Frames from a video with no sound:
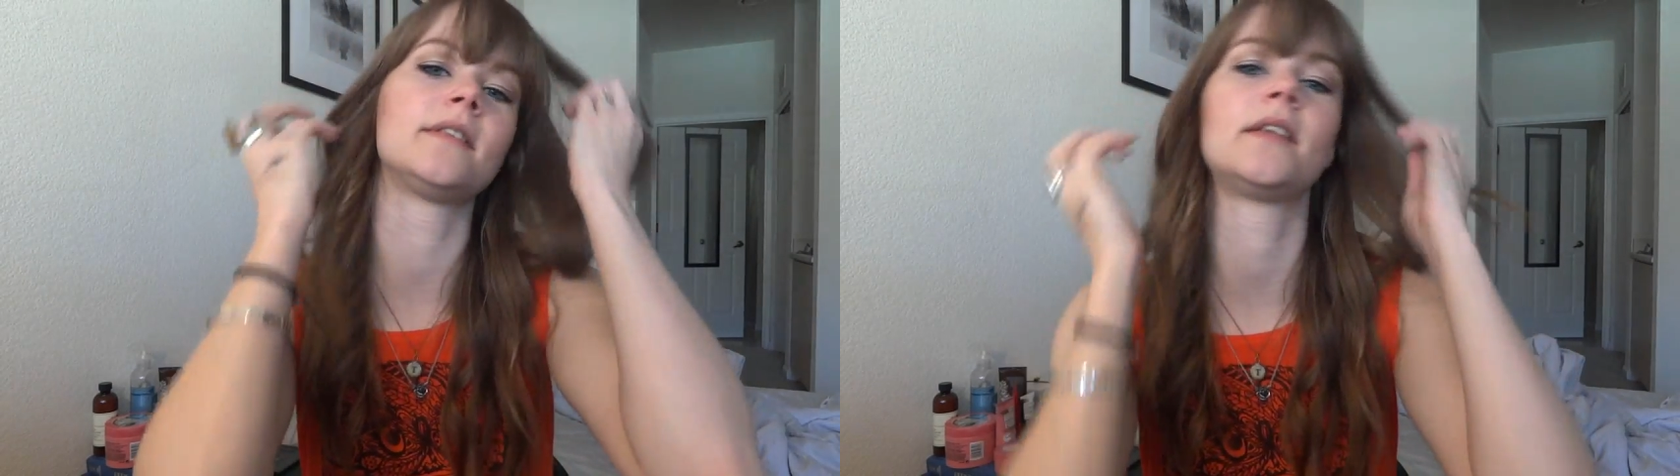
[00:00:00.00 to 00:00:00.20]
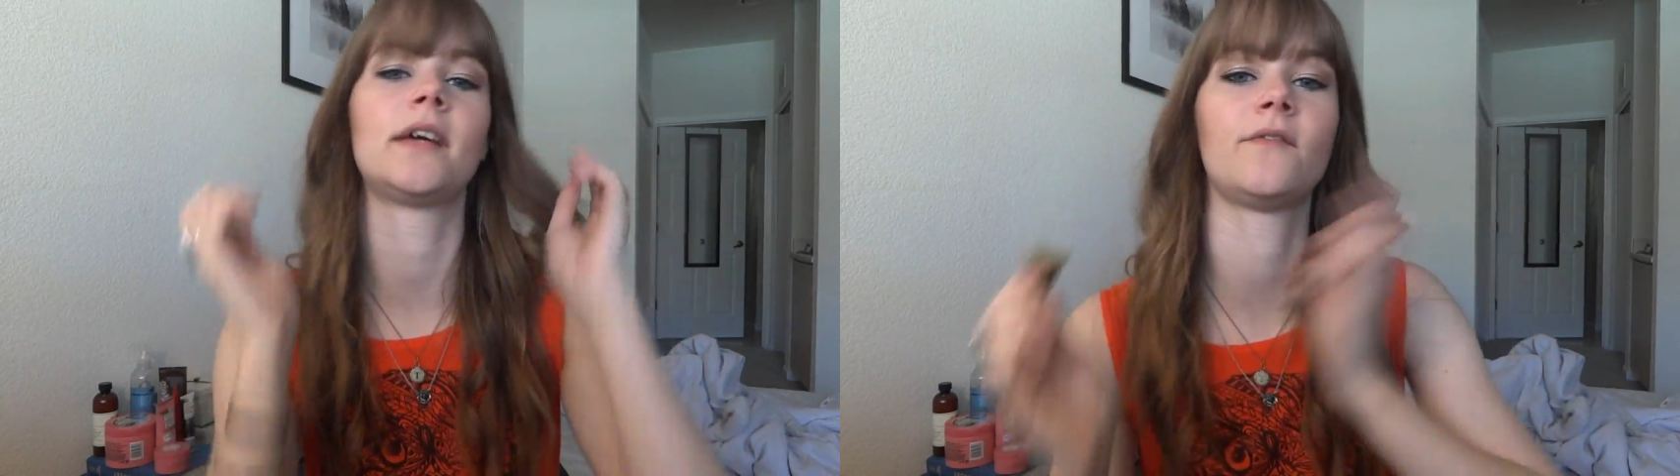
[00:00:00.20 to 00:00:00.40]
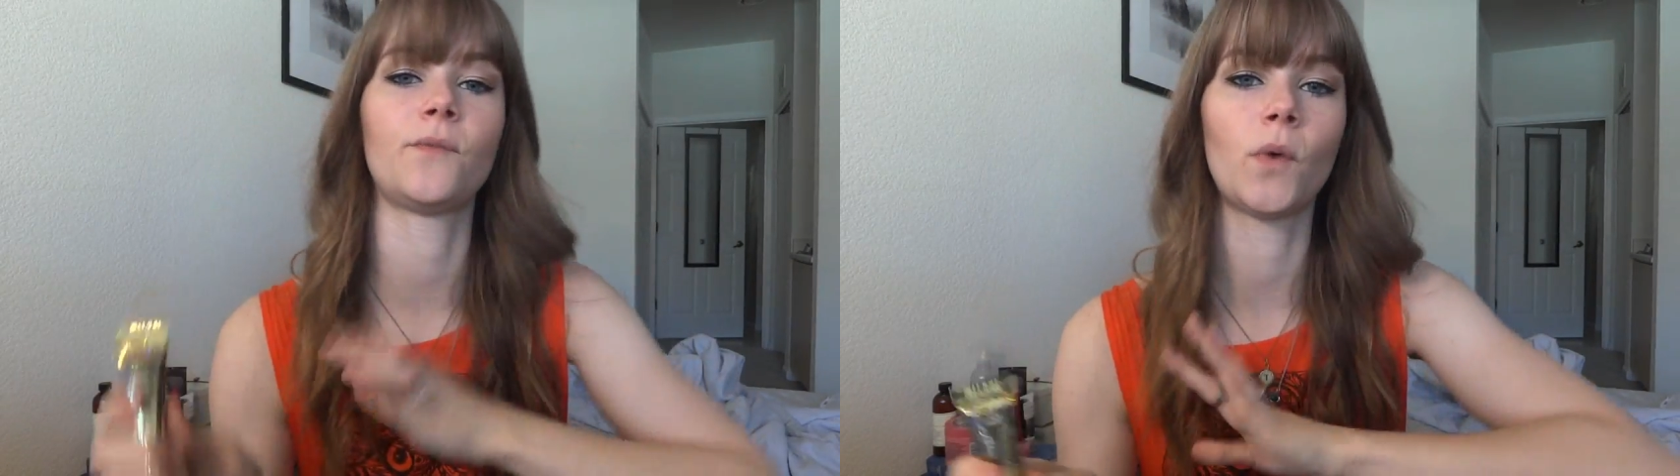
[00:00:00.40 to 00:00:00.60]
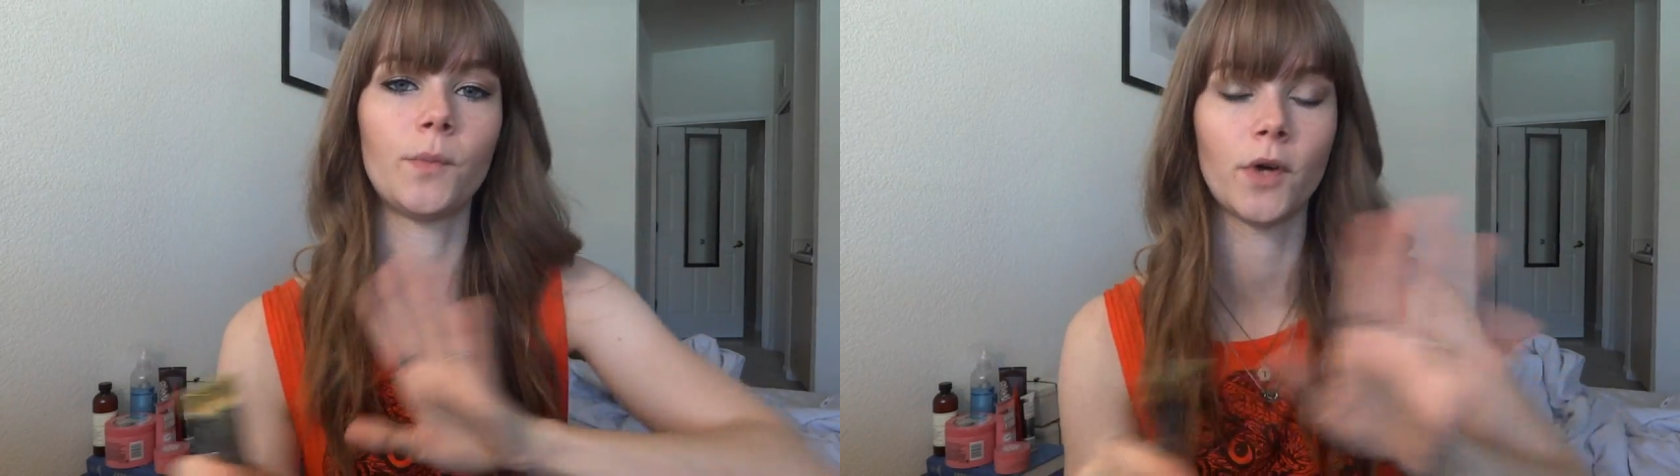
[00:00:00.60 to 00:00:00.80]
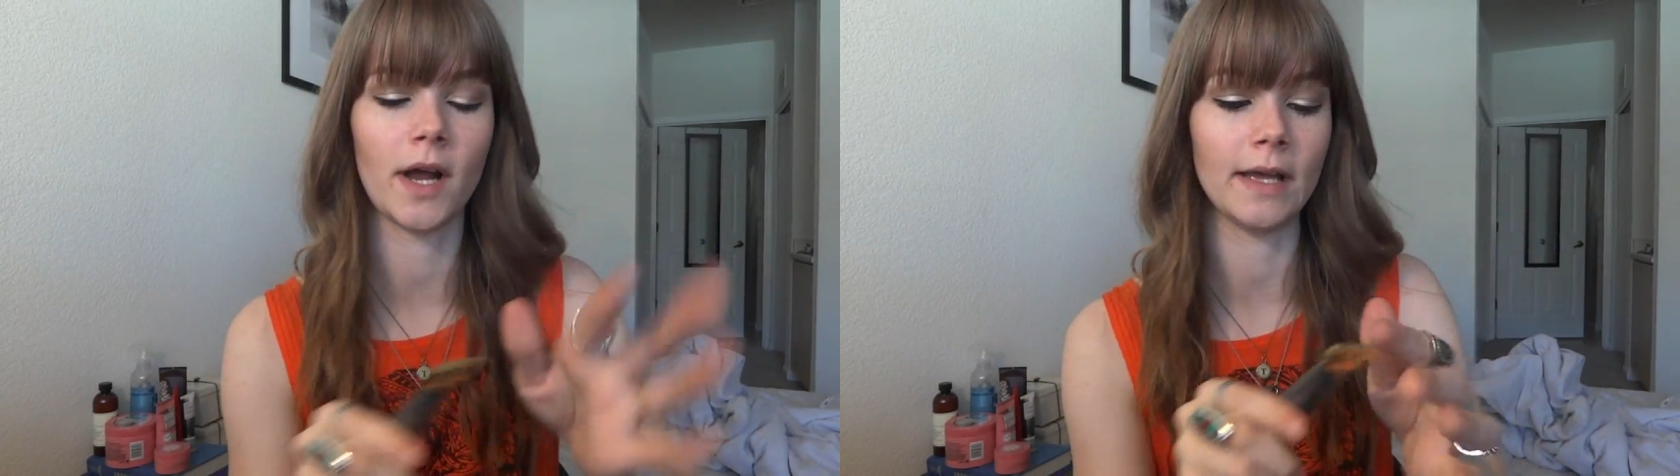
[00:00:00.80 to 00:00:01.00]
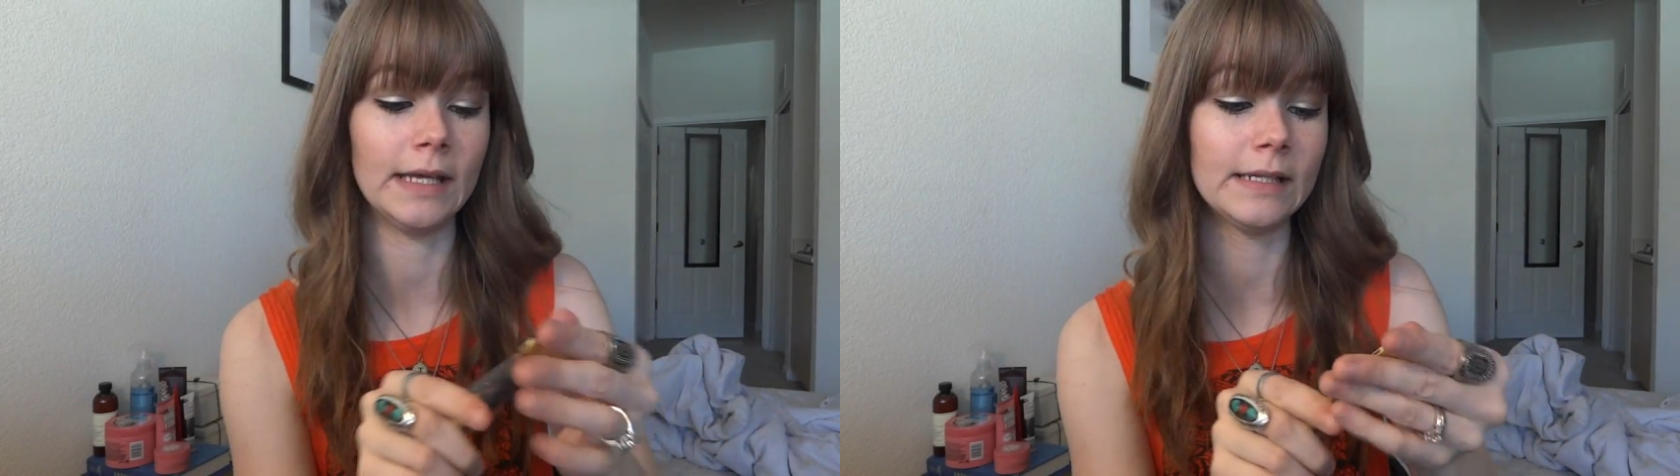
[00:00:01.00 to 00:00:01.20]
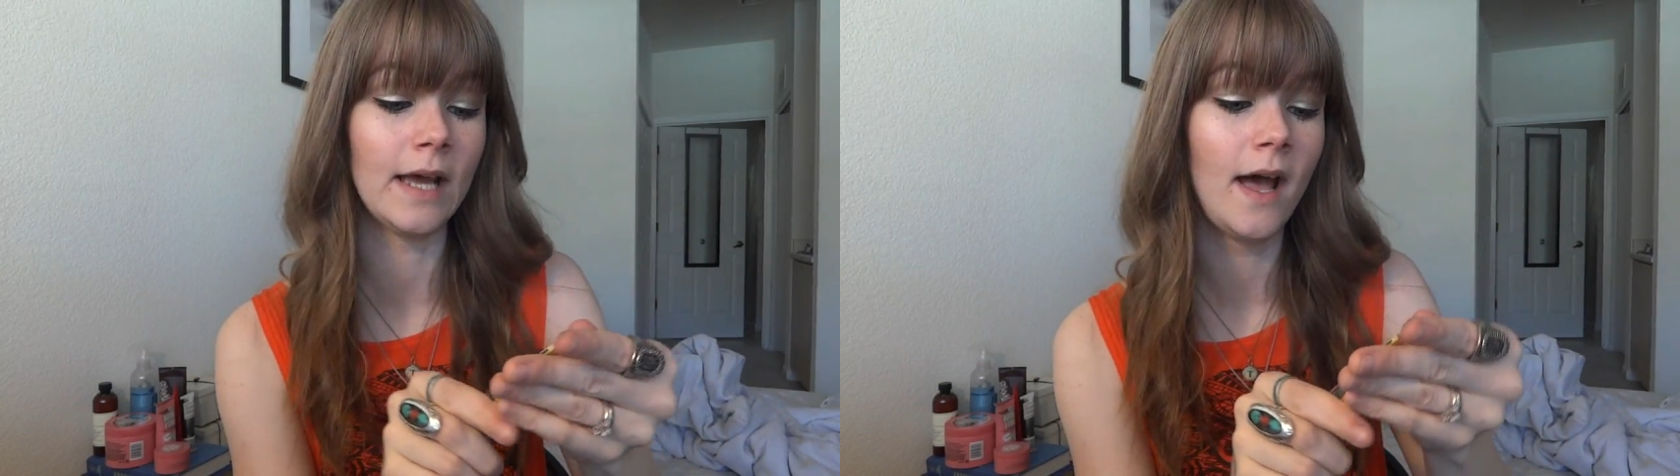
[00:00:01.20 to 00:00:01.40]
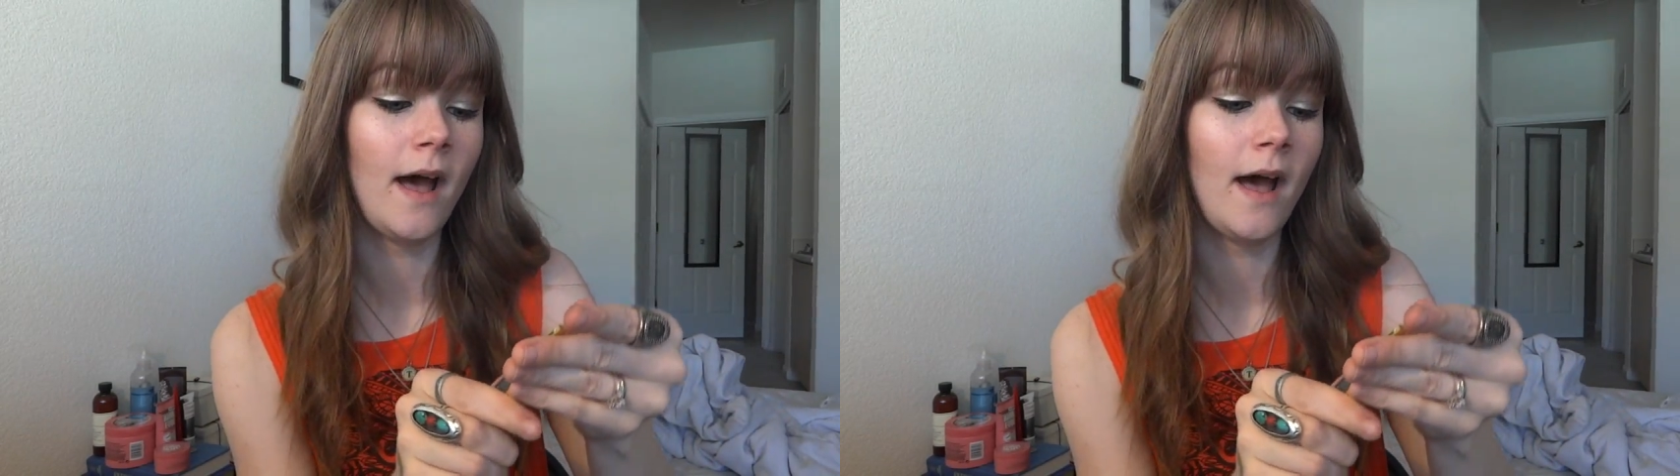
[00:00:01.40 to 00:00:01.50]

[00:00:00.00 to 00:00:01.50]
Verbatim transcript: and then I have one more high-end.